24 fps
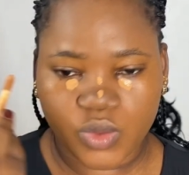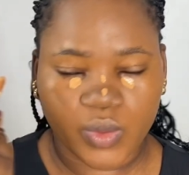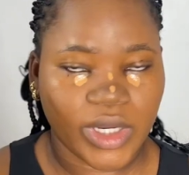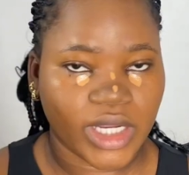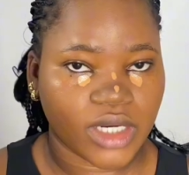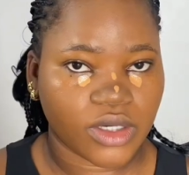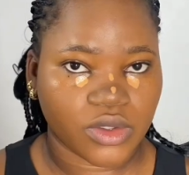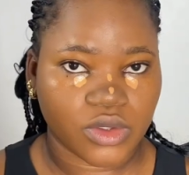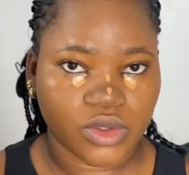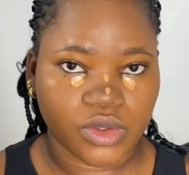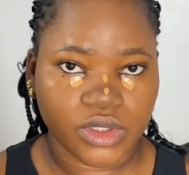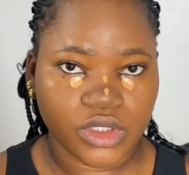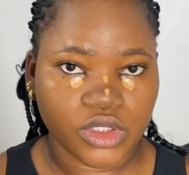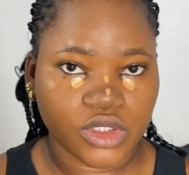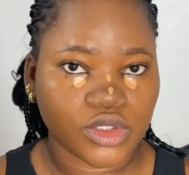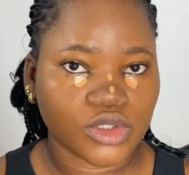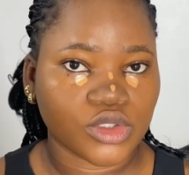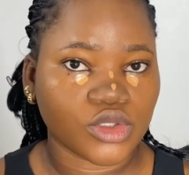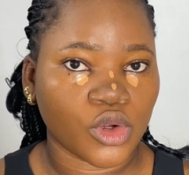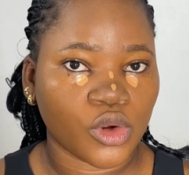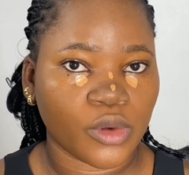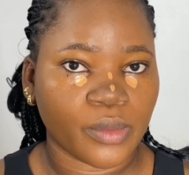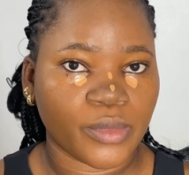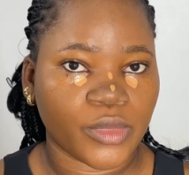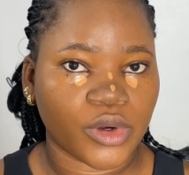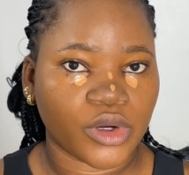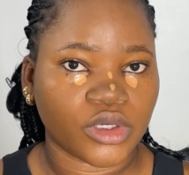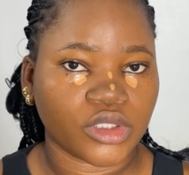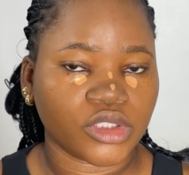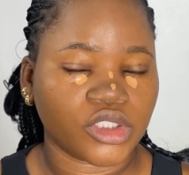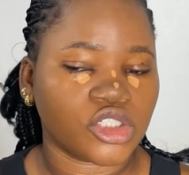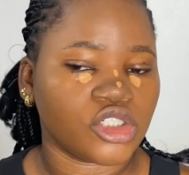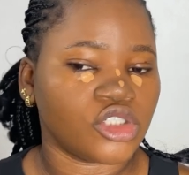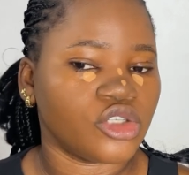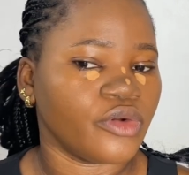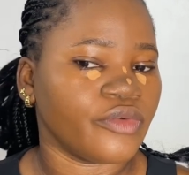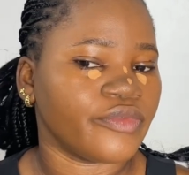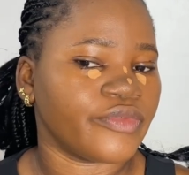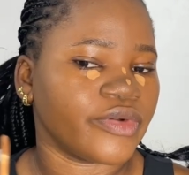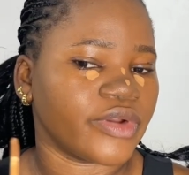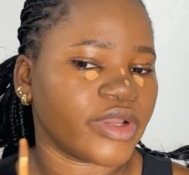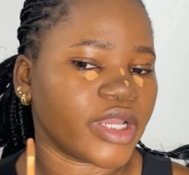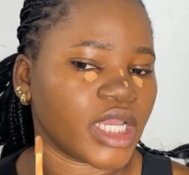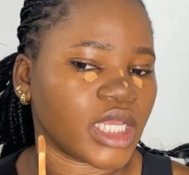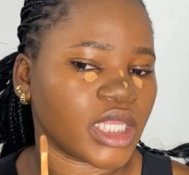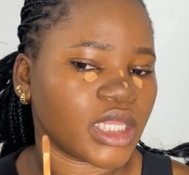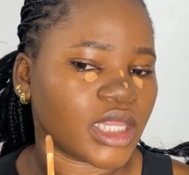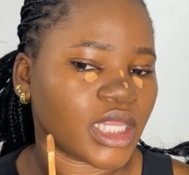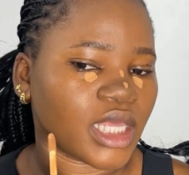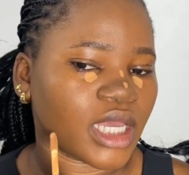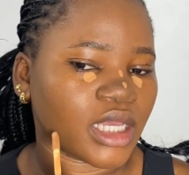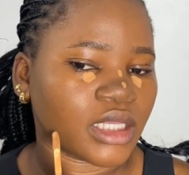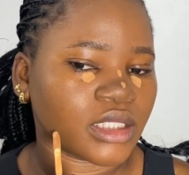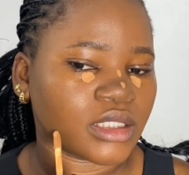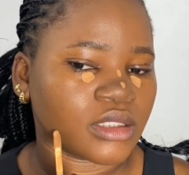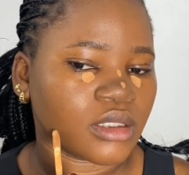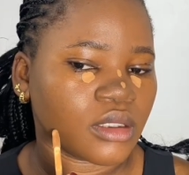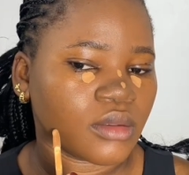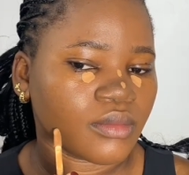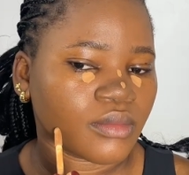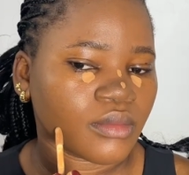We are not doing so much, don't forget that.